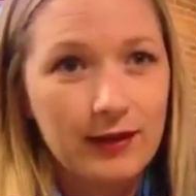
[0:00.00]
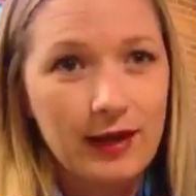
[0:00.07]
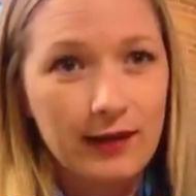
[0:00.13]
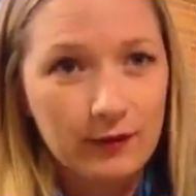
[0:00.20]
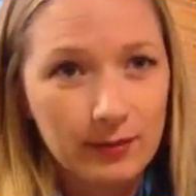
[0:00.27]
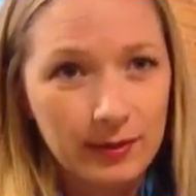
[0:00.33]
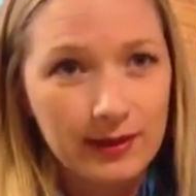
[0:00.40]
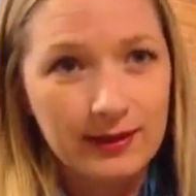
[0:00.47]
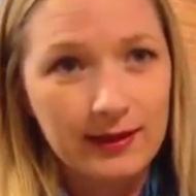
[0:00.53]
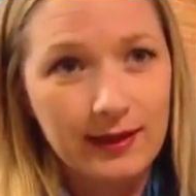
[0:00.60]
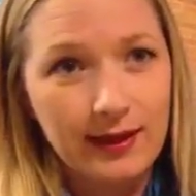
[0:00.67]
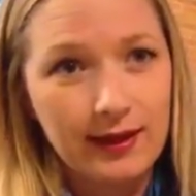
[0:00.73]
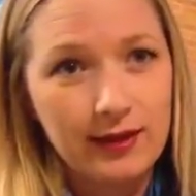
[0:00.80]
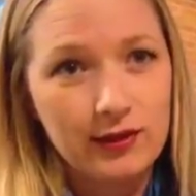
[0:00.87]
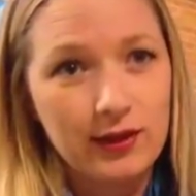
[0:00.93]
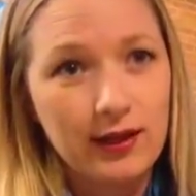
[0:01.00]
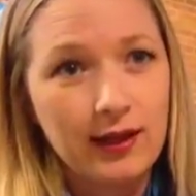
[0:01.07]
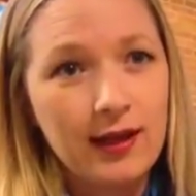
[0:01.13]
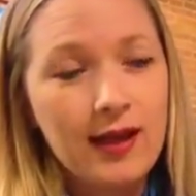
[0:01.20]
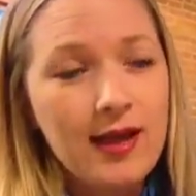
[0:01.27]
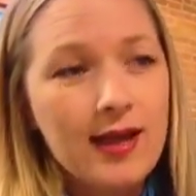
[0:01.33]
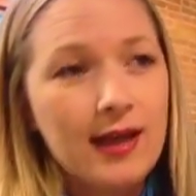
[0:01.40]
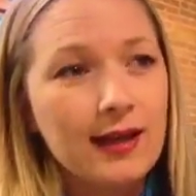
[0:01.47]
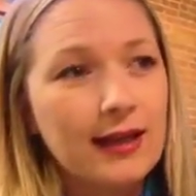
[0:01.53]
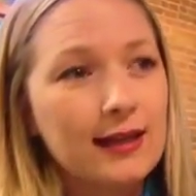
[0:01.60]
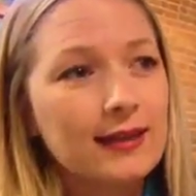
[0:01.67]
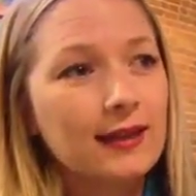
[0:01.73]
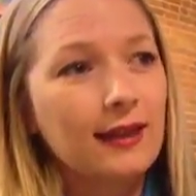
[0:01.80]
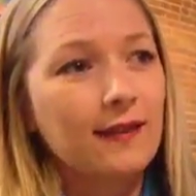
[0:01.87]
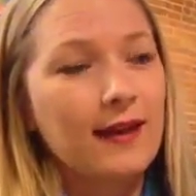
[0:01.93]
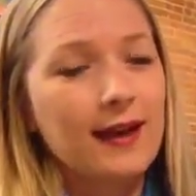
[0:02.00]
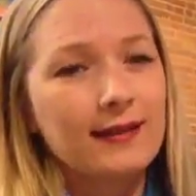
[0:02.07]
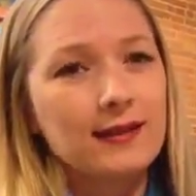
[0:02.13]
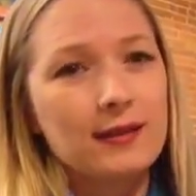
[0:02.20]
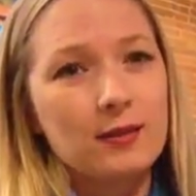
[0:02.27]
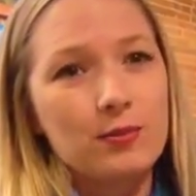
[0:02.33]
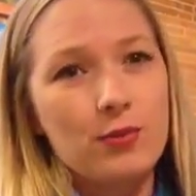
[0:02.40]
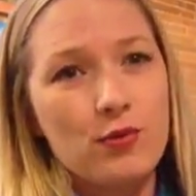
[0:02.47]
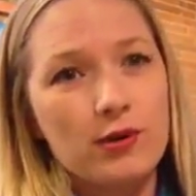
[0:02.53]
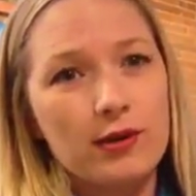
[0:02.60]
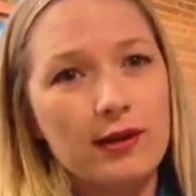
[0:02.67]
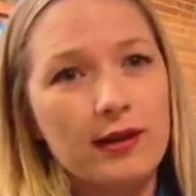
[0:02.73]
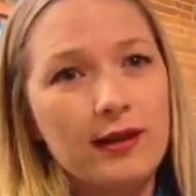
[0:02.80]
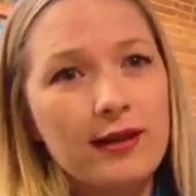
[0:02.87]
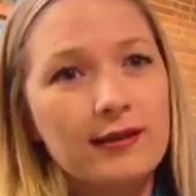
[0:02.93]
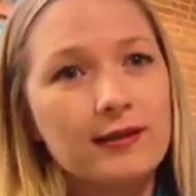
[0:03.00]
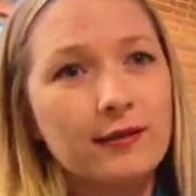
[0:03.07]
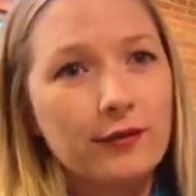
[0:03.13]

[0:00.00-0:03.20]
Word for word: fun. Everybody's engaging, and I think that's an important